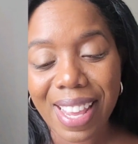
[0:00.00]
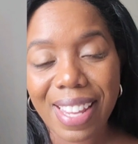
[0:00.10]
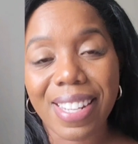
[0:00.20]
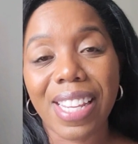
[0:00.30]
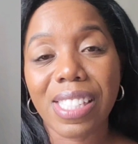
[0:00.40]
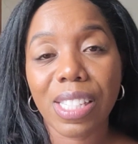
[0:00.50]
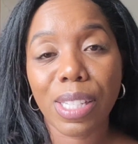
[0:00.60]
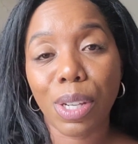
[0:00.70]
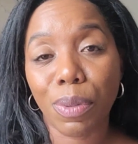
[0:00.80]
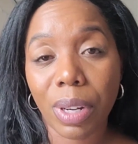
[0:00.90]
Next is
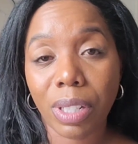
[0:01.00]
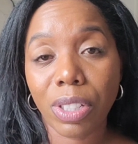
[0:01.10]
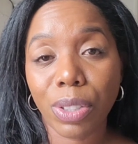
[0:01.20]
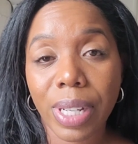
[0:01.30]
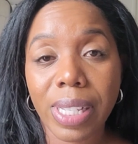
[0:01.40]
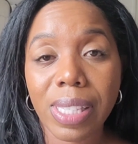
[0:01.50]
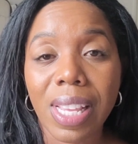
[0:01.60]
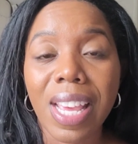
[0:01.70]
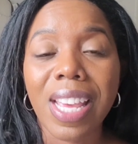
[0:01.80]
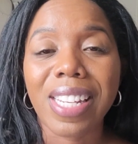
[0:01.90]
the Aronica dress.
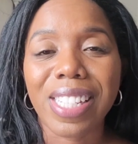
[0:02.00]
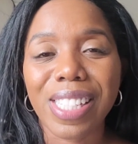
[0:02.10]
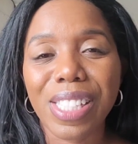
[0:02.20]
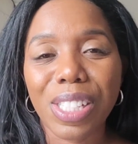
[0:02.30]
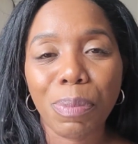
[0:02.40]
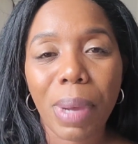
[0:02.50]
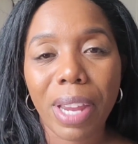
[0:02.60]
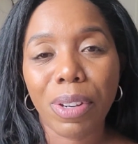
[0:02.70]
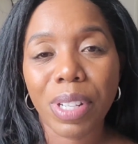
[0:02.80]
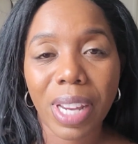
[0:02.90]
This is a
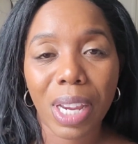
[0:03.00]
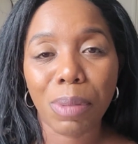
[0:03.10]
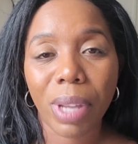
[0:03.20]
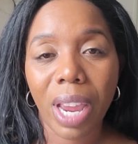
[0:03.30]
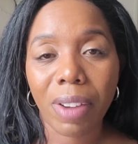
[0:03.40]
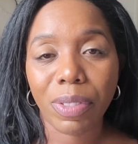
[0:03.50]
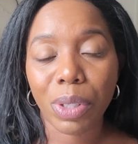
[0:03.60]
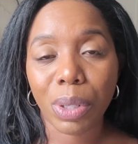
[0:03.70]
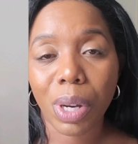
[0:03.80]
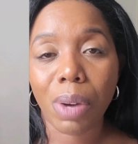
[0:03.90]
pattern named
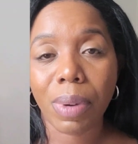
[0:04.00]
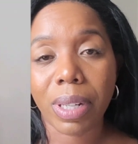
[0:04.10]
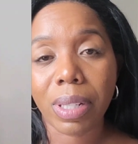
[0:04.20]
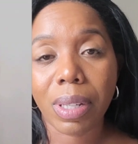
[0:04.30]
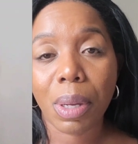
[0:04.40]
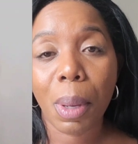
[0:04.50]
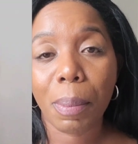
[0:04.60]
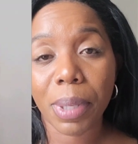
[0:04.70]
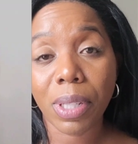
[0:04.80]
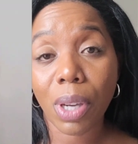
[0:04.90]
after Aronica
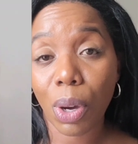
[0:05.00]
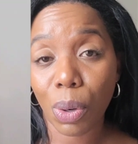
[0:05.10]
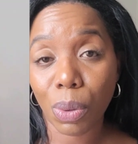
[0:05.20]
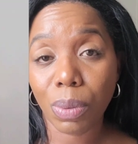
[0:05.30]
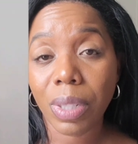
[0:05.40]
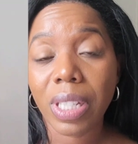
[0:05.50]
B. Cole.